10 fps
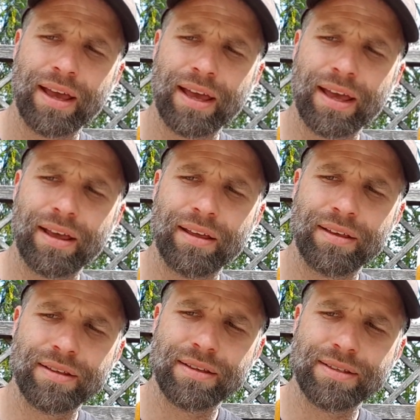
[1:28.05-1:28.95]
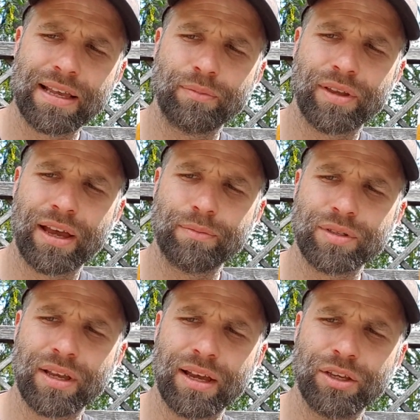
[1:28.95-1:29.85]
uh,
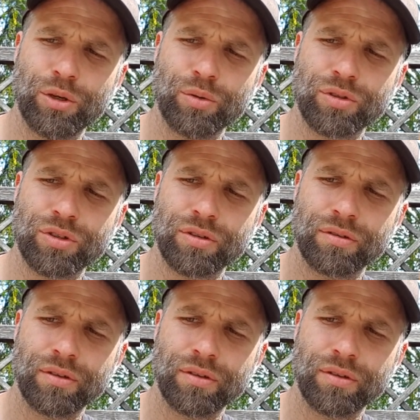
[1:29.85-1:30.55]
sometimes I use